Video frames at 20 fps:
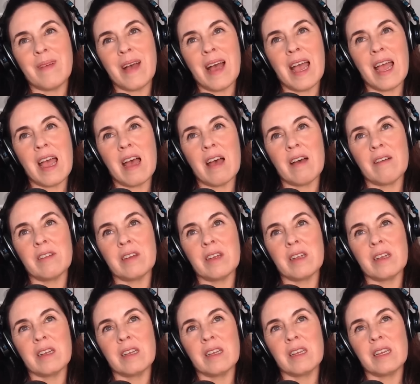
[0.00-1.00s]
I have
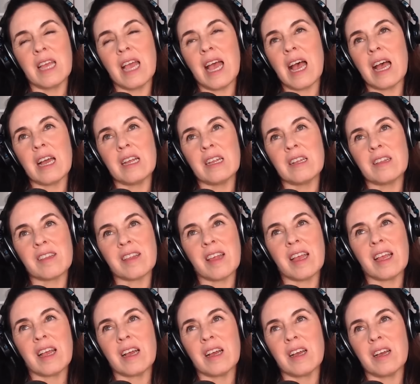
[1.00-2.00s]
it. Yeah, it's
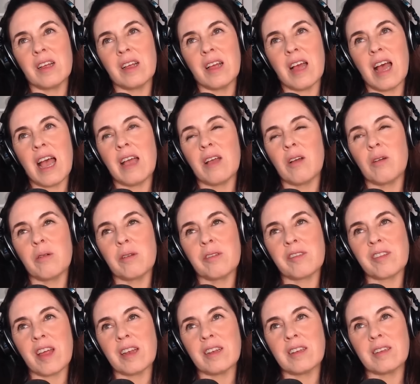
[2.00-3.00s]
like I
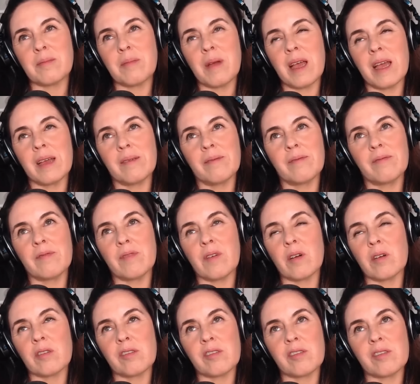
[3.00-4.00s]
always said to my
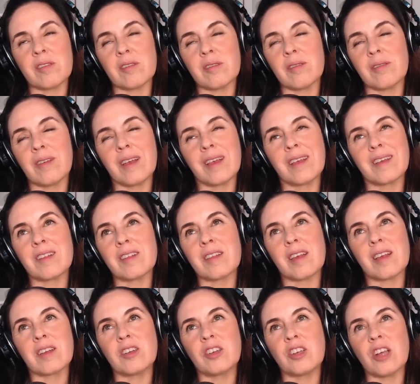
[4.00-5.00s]
first, like, it's
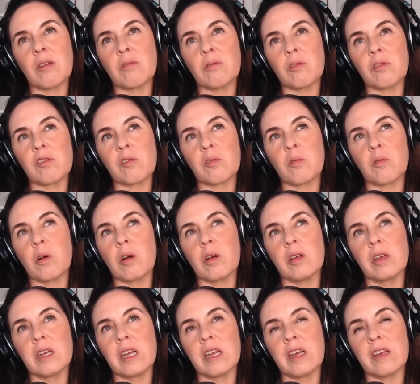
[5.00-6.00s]
like a general
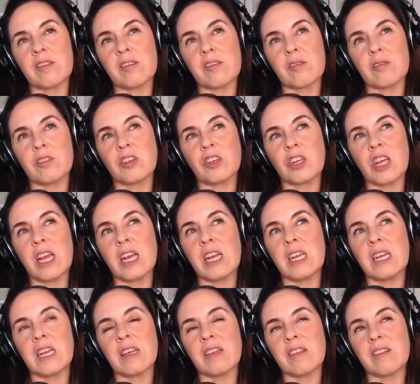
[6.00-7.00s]
squirreliness or
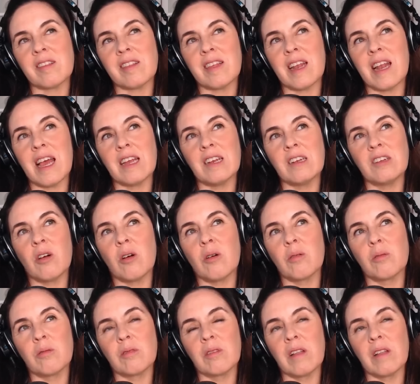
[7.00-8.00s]
shadiness that I
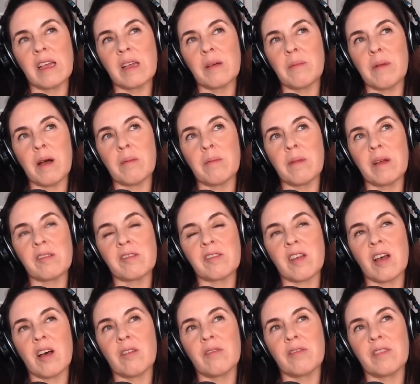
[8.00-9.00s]
don't like about
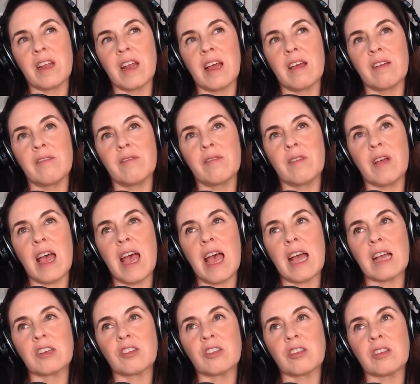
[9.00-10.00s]
myself that I've
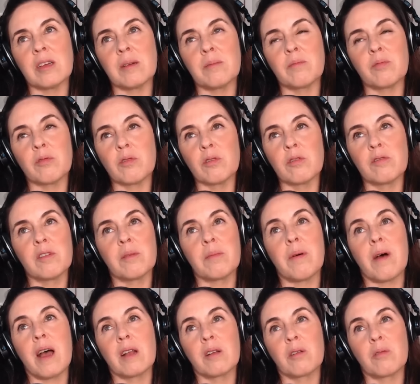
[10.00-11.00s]
actually improved
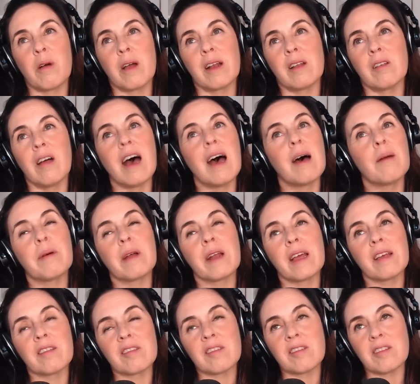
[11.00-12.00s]
upon quite a lot,
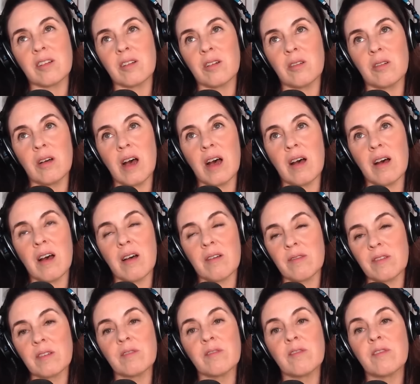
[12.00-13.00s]
but I still
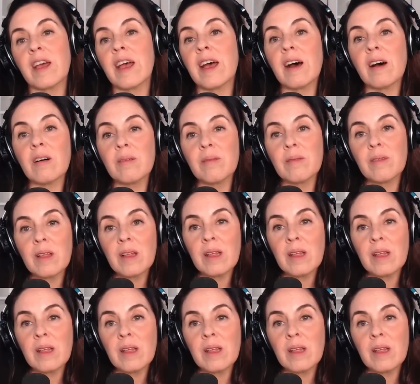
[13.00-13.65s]
often fail.